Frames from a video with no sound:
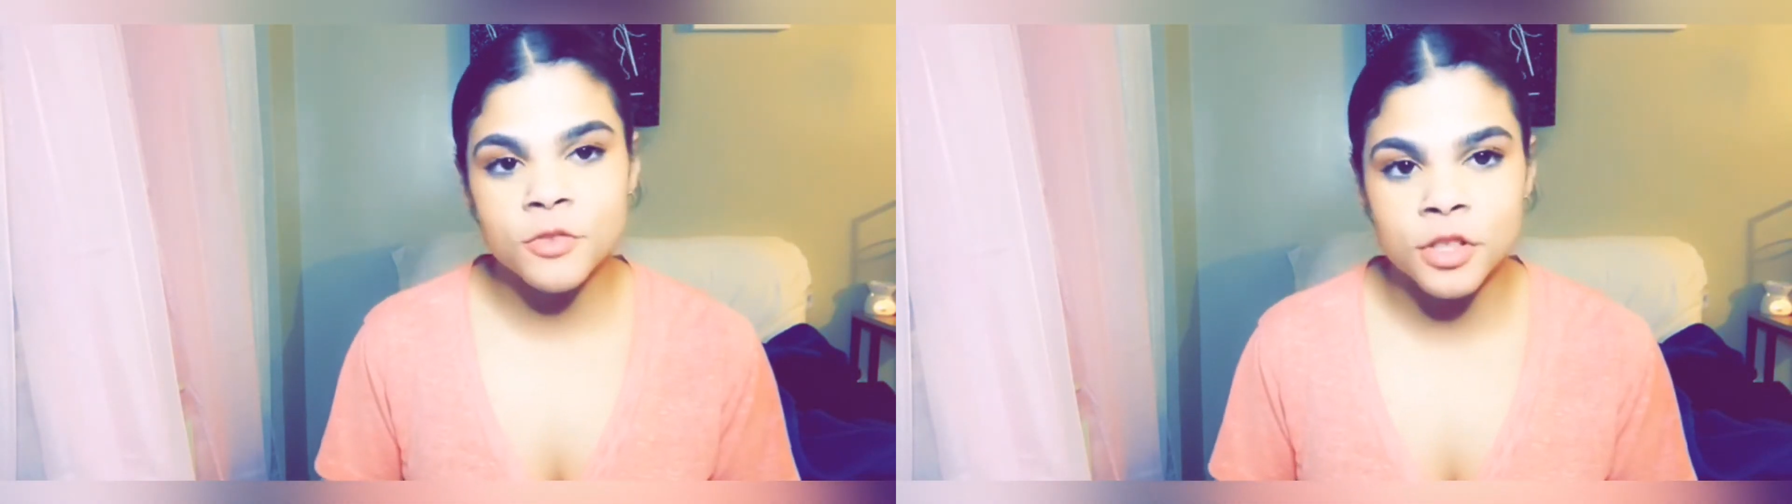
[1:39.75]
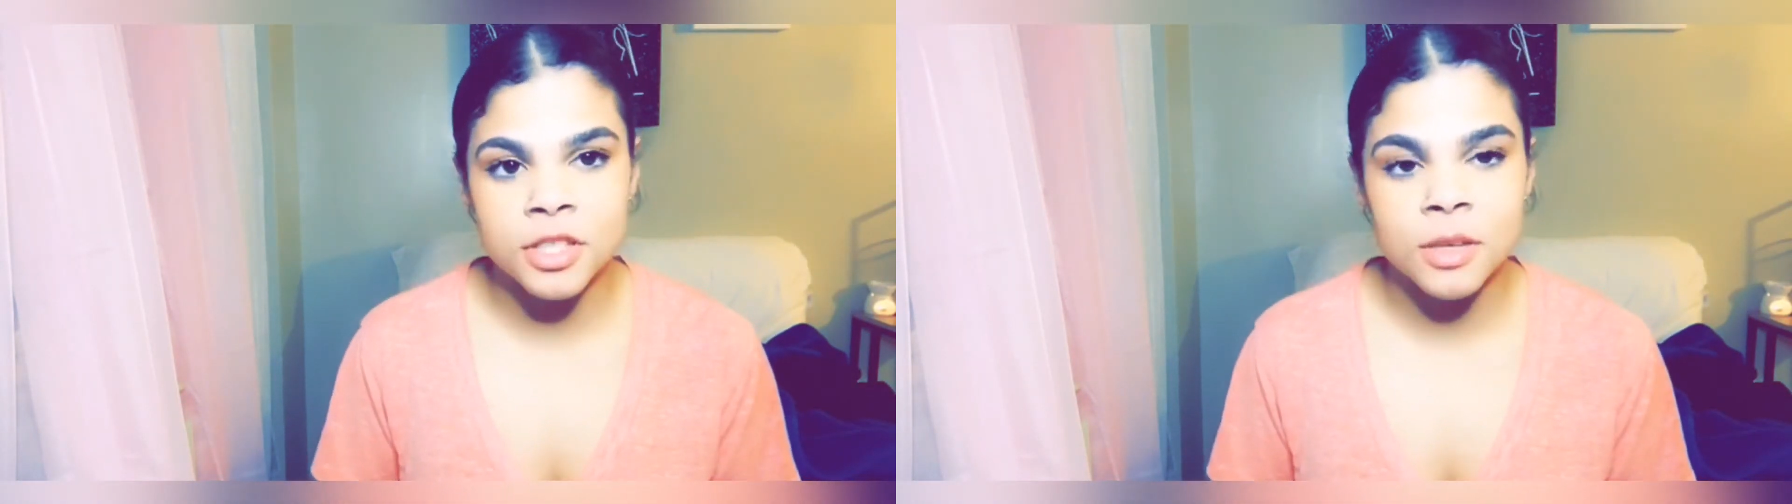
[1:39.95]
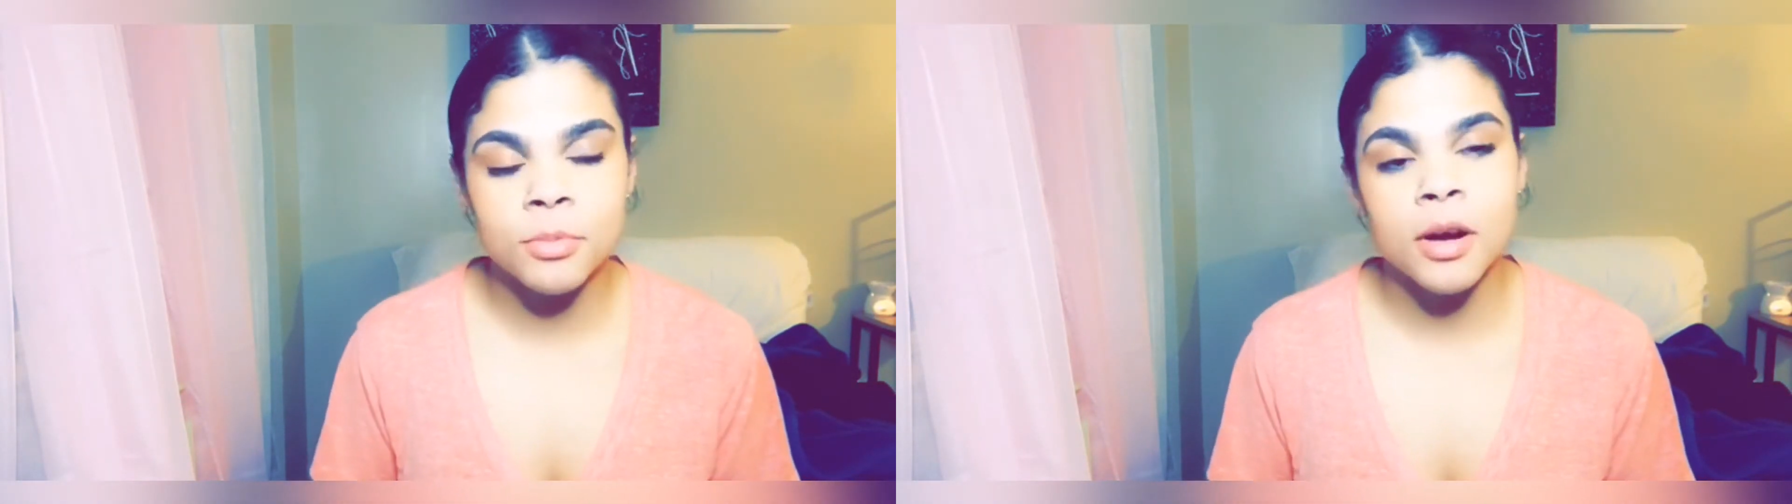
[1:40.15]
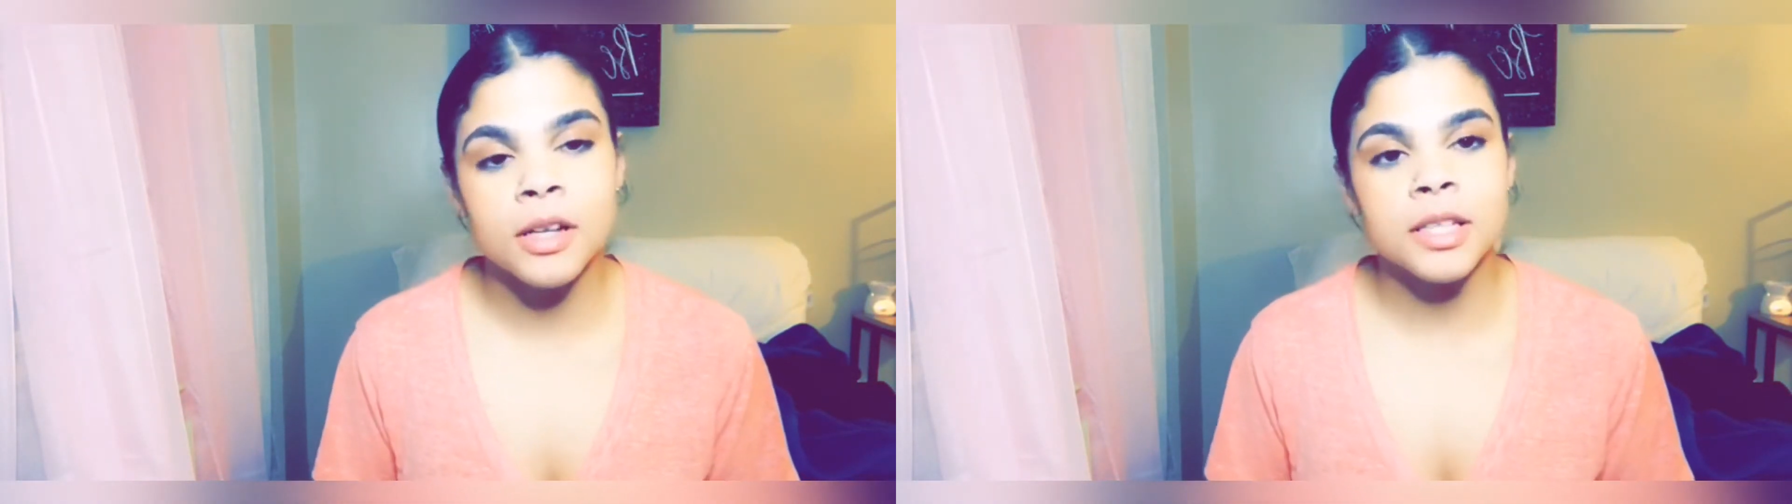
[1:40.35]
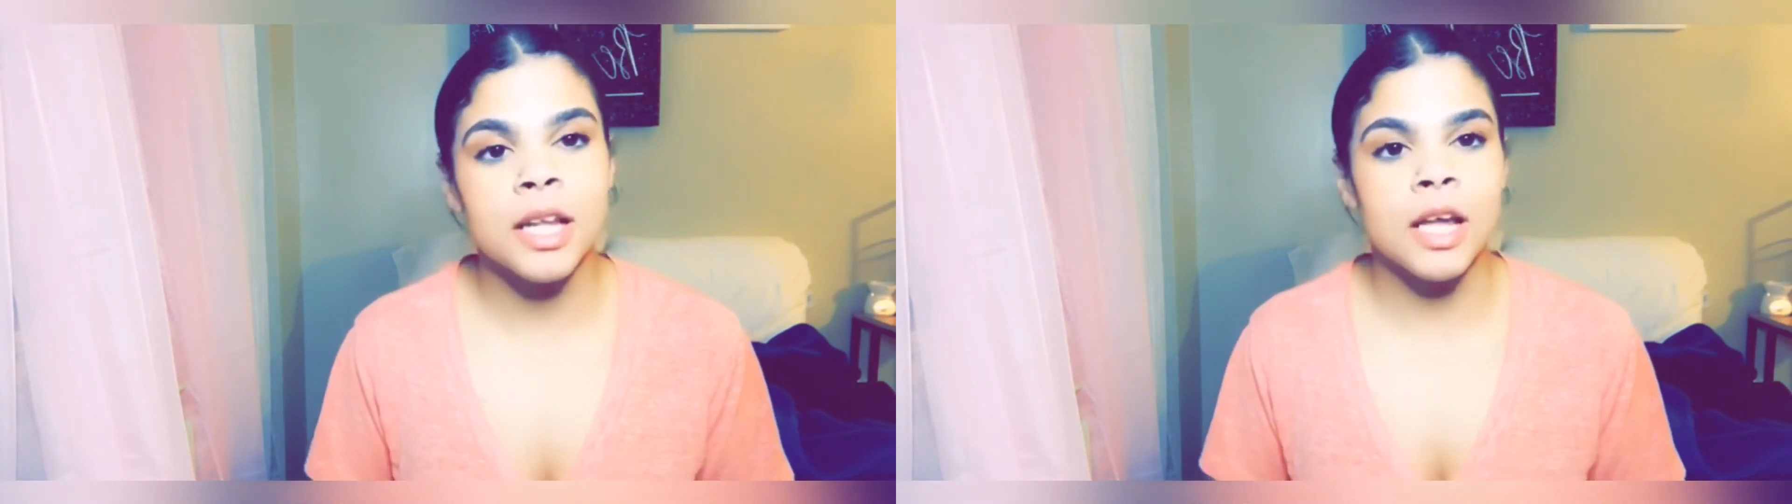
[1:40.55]
the product that I
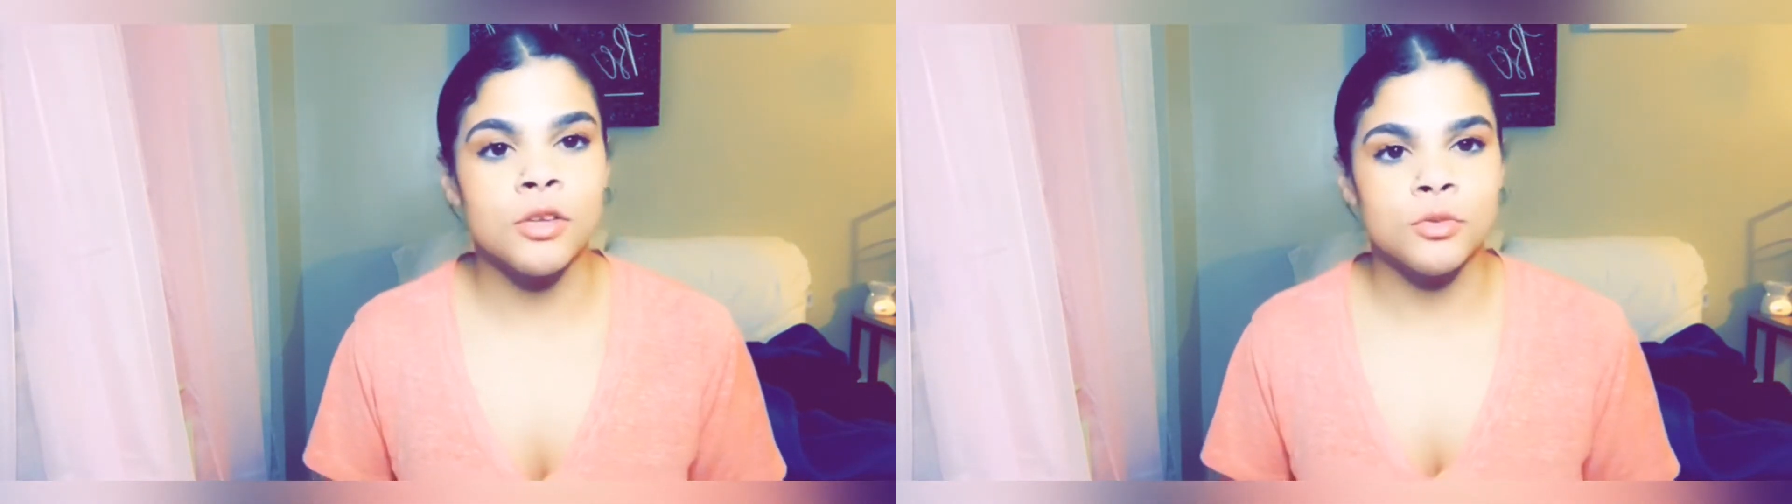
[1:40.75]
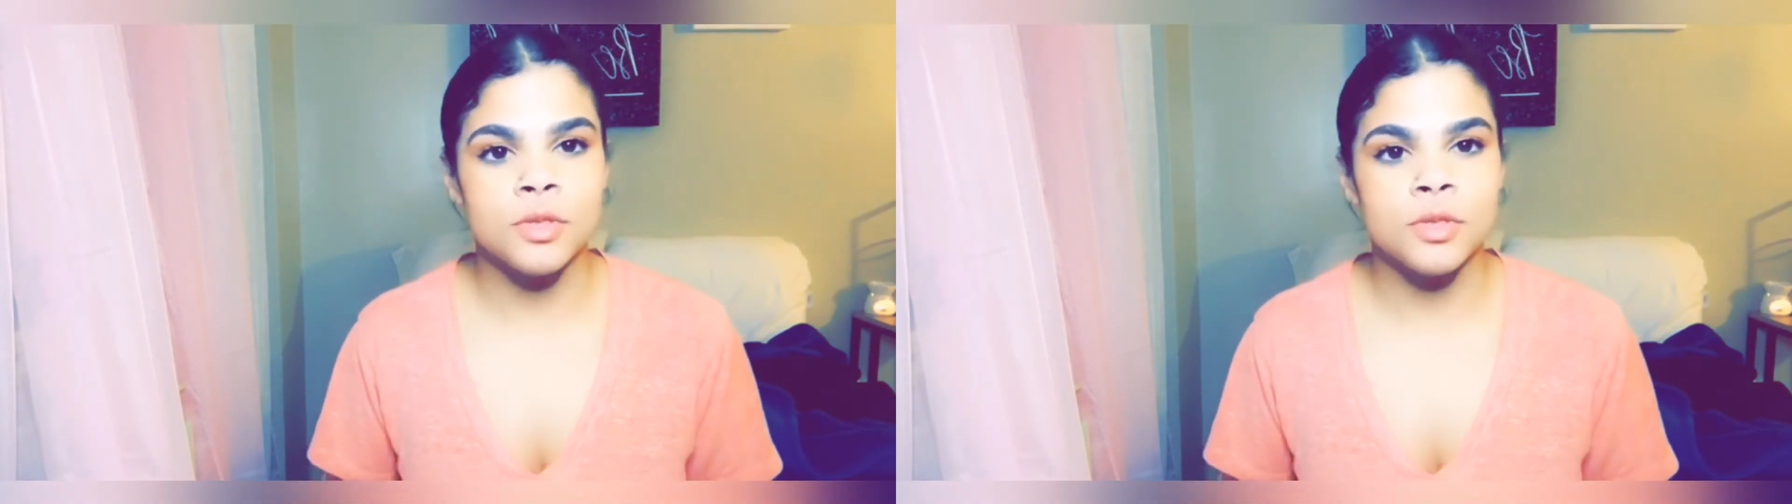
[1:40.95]
use.